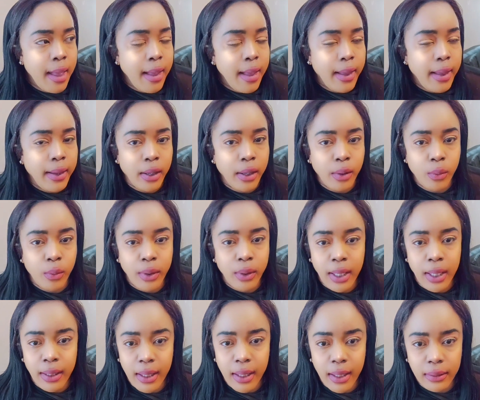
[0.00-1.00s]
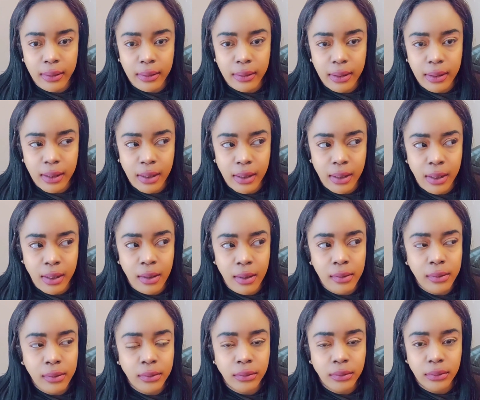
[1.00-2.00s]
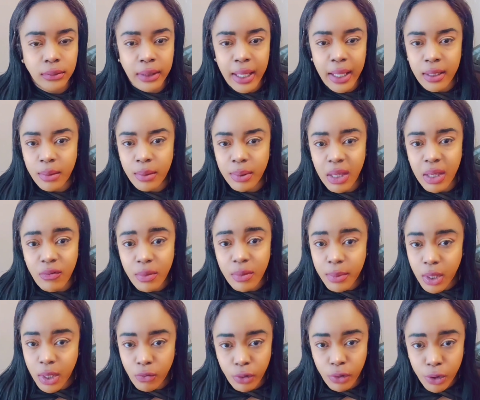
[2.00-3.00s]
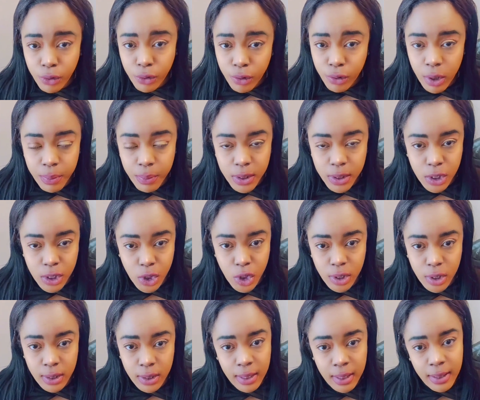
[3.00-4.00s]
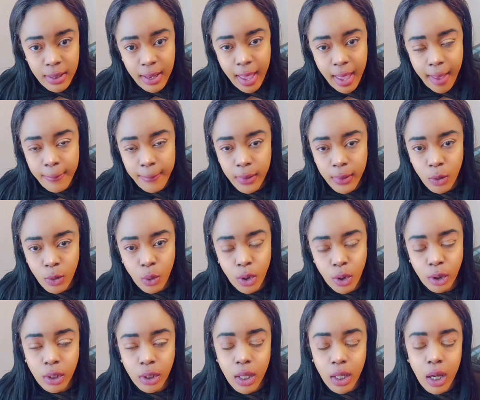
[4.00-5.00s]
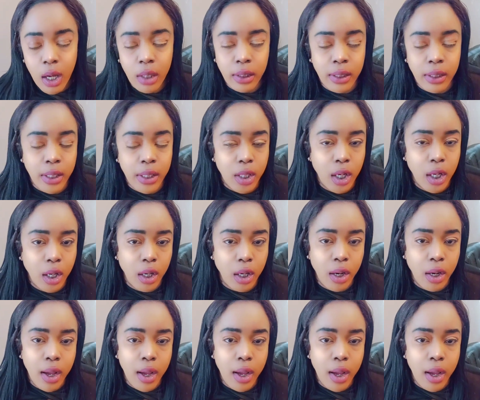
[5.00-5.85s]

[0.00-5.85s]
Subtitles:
And when I got there, they ended up giving me a recruiter position and they had me work underneath her.